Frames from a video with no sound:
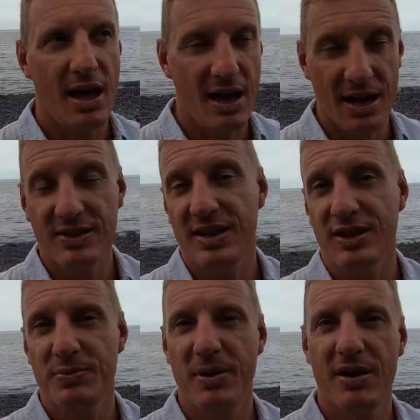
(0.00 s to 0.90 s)
another
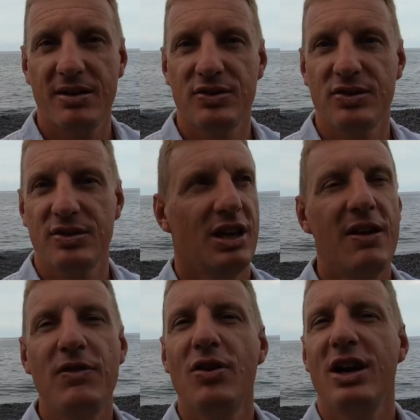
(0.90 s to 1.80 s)
experience,
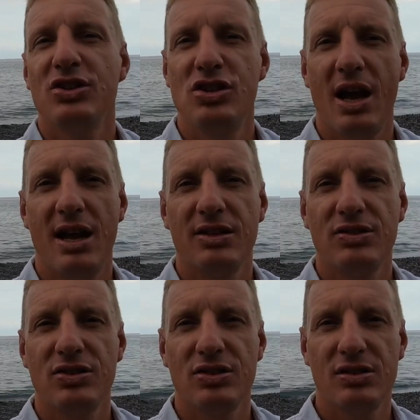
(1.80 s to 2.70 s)
give you a
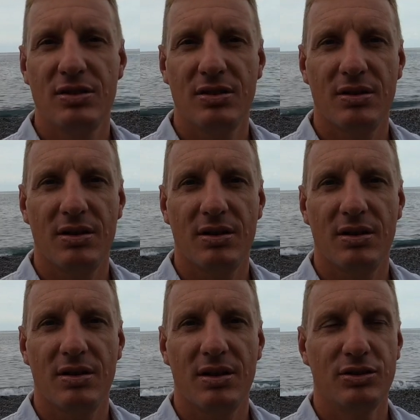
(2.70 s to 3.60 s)
chance
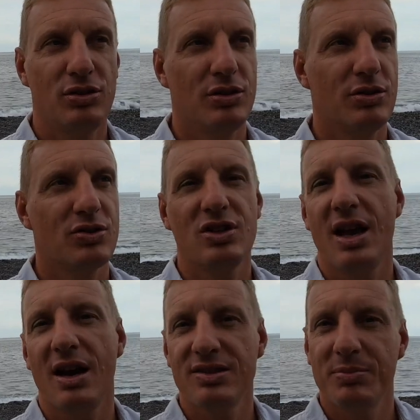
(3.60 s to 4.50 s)
to
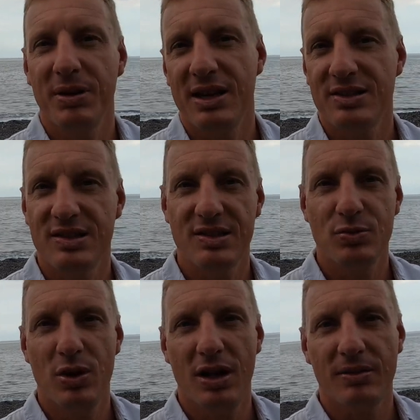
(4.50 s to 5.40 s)
see other places as
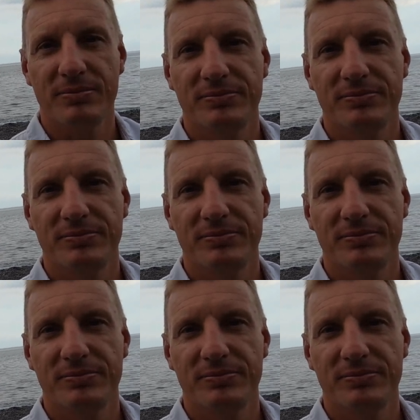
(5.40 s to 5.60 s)
well.